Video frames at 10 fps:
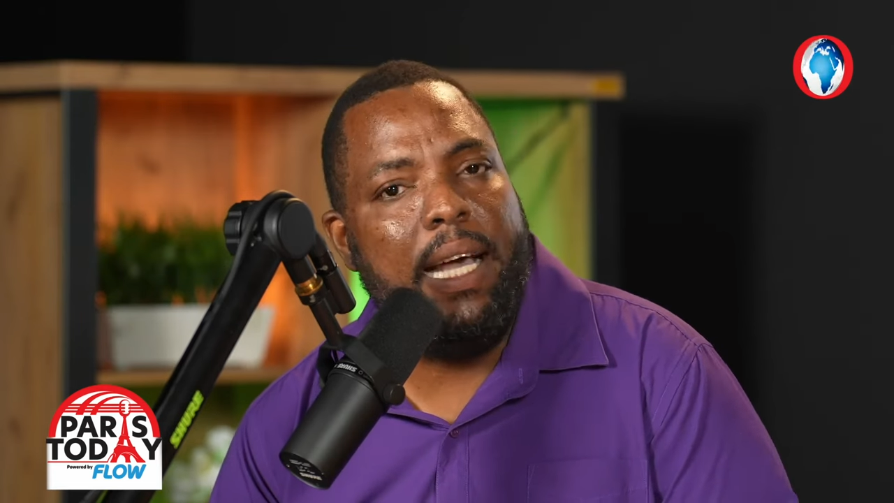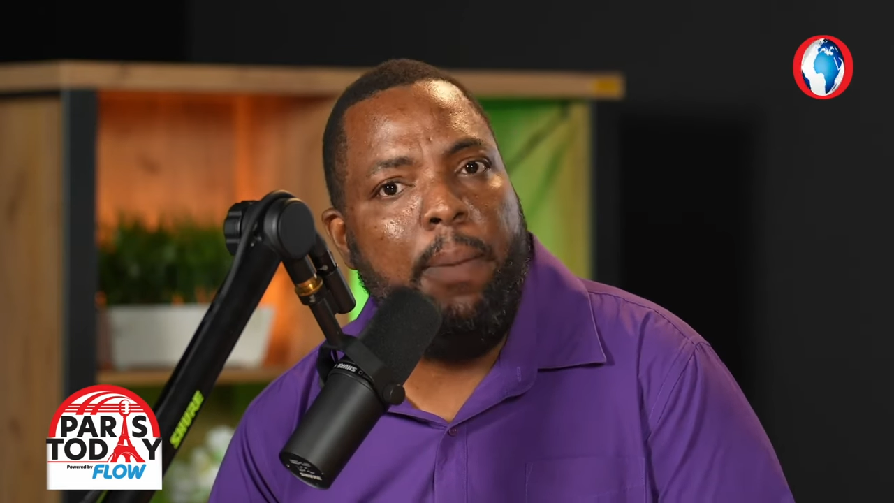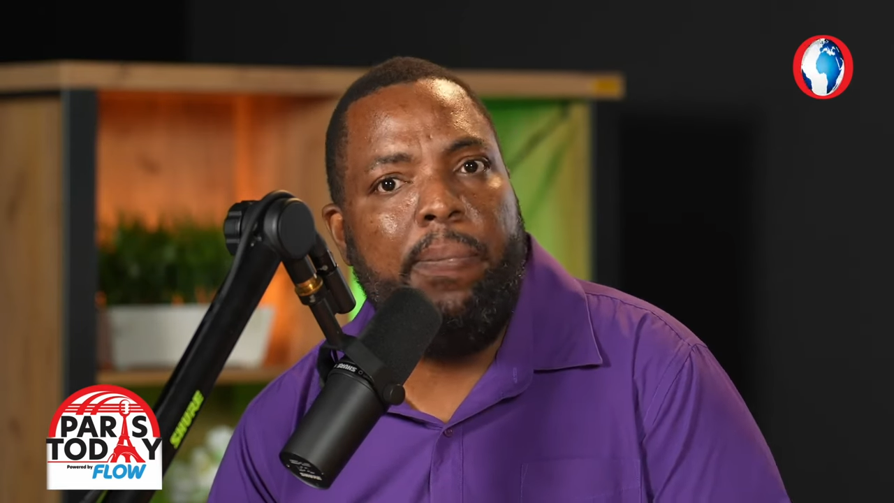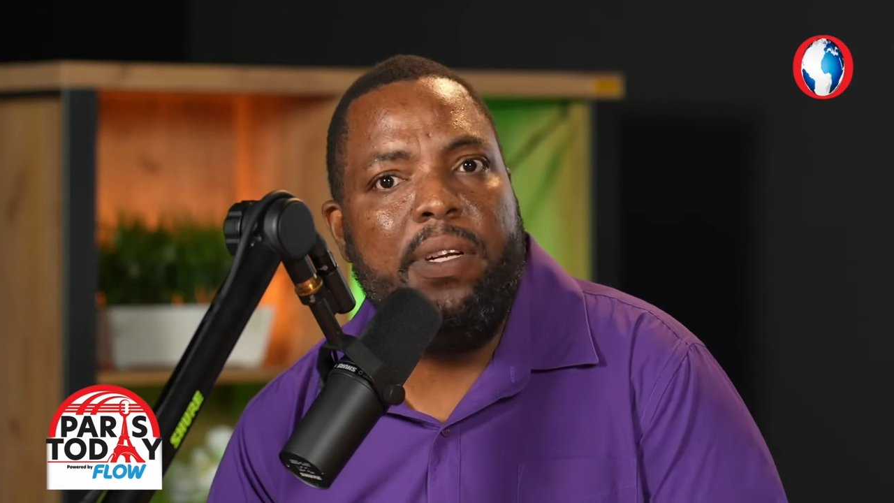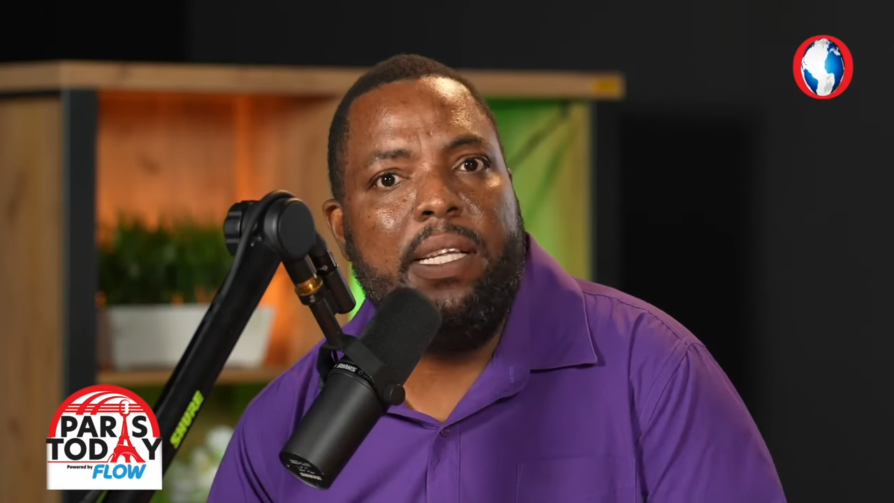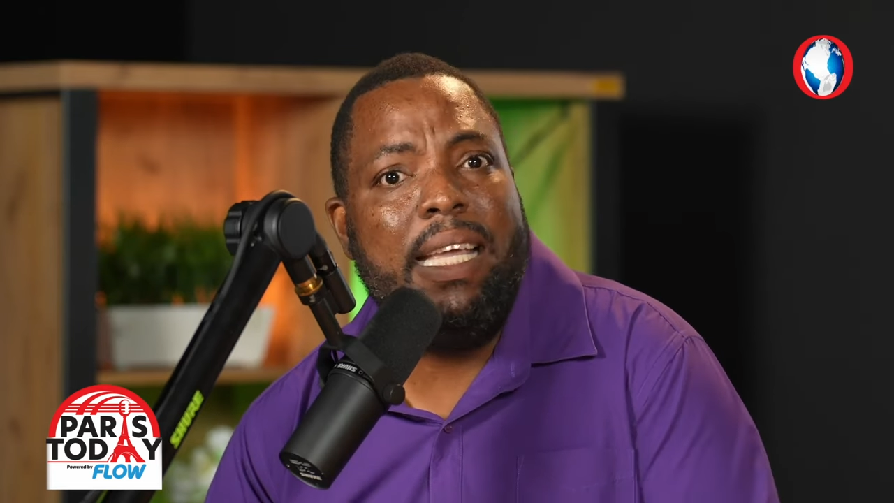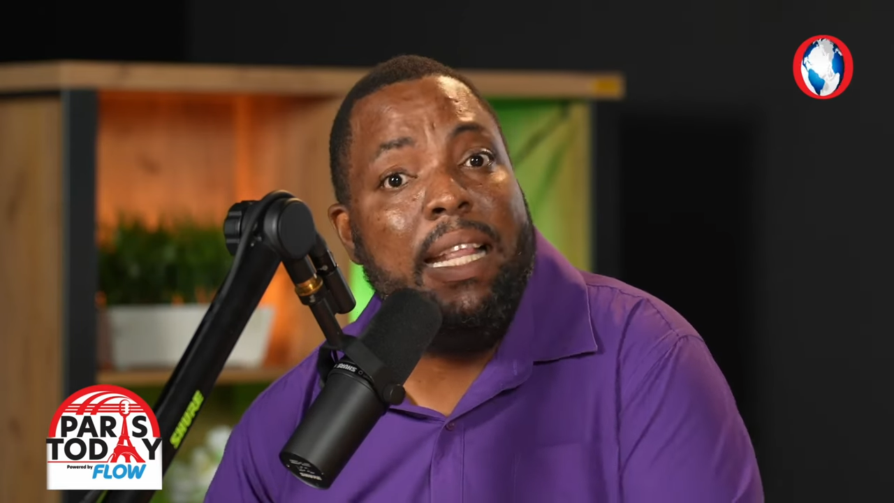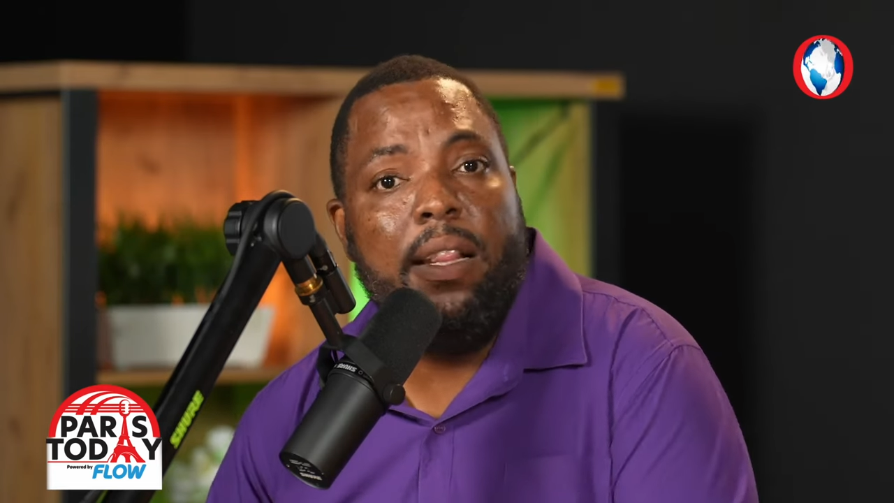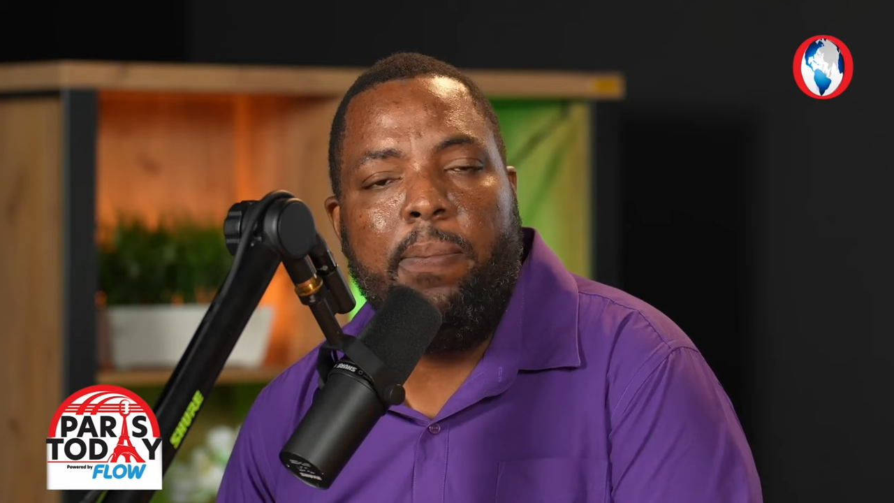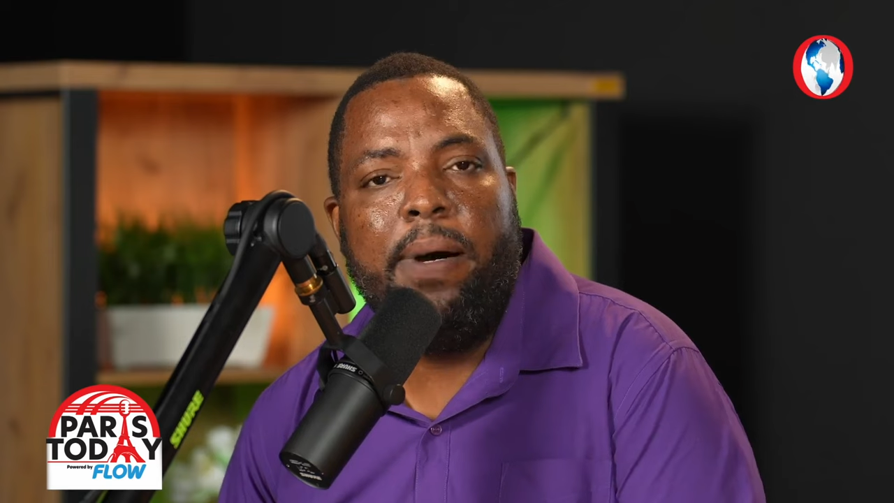happened
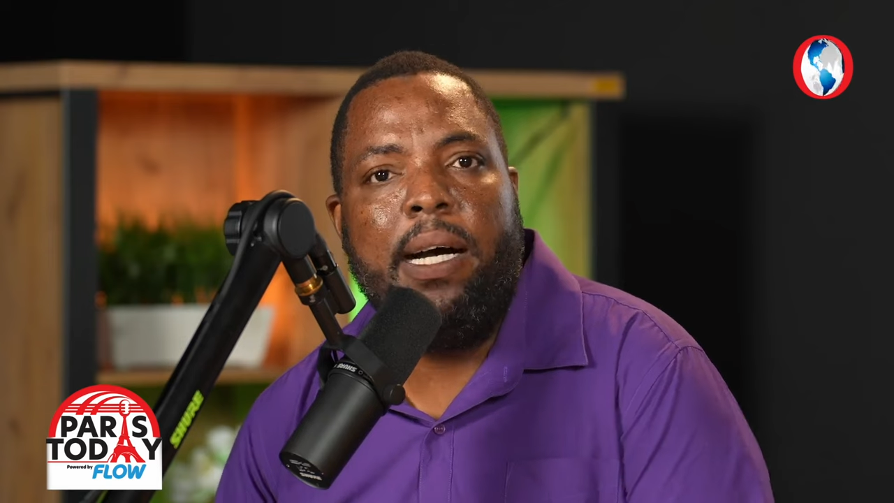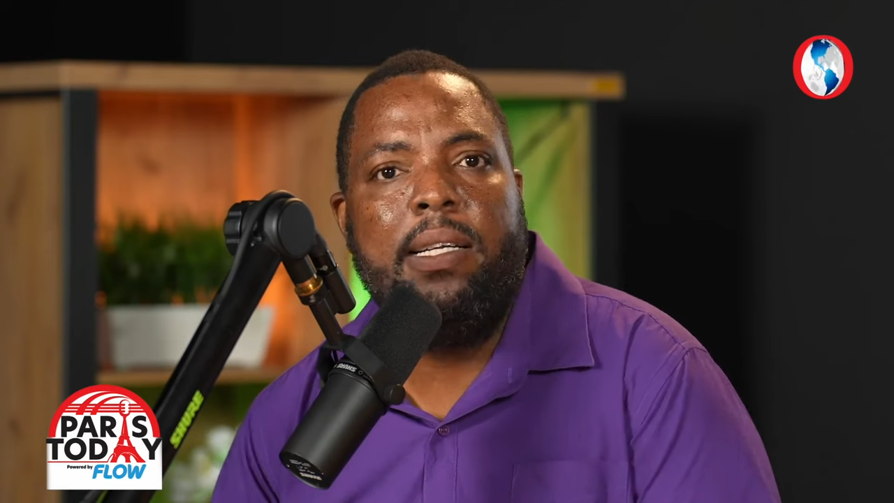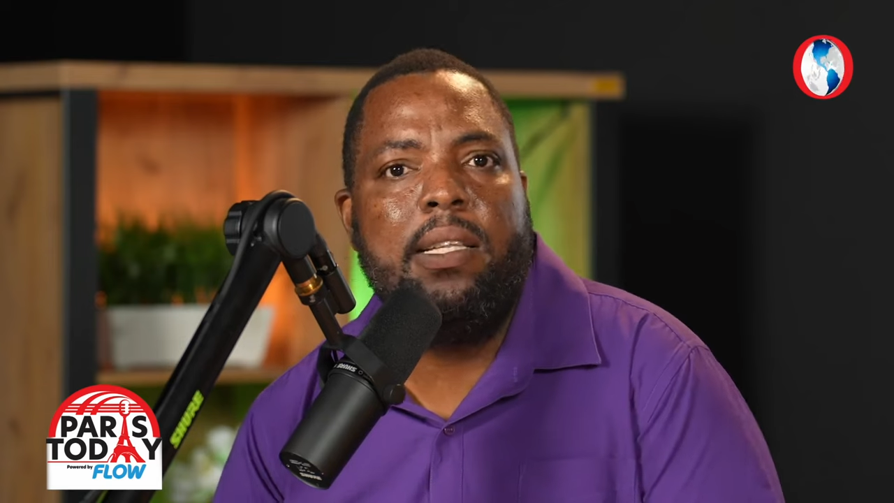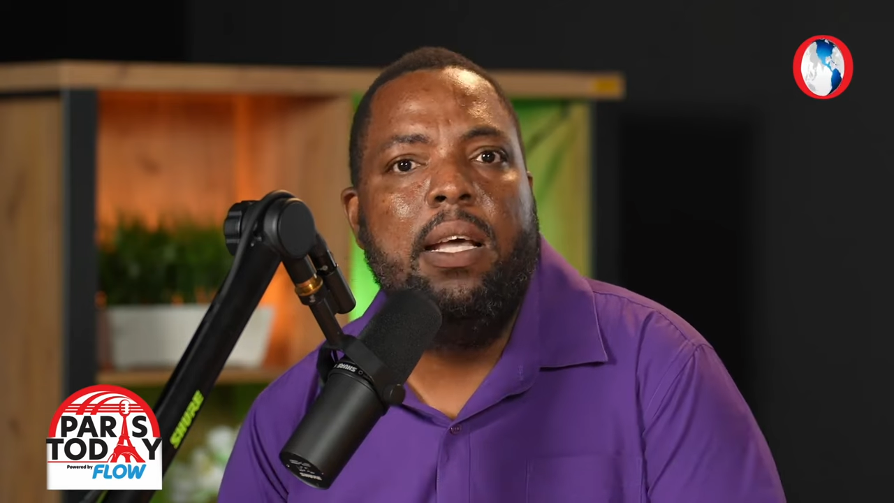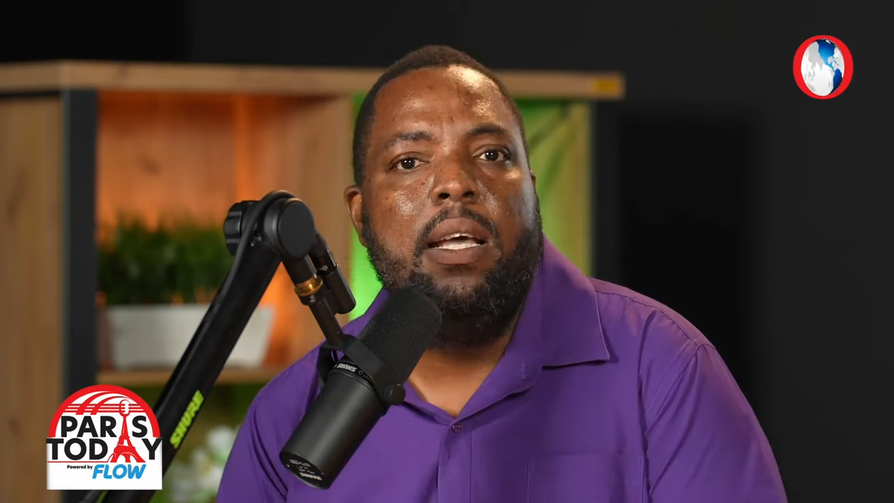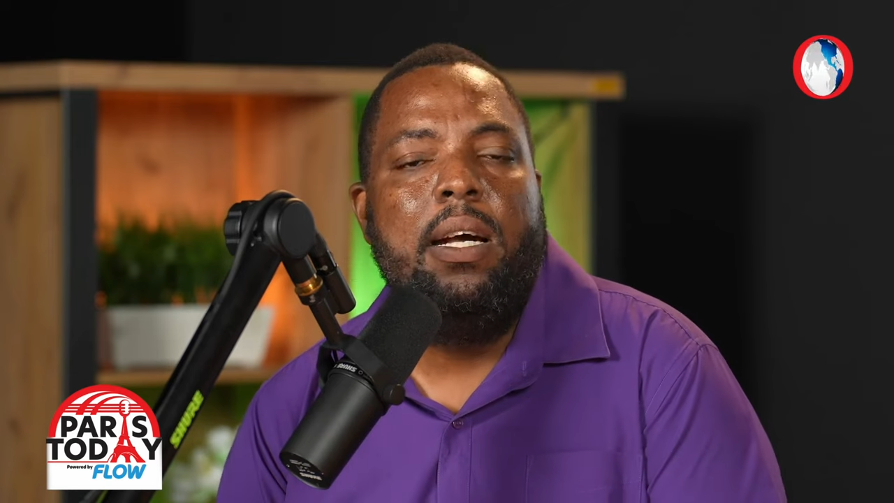in the past,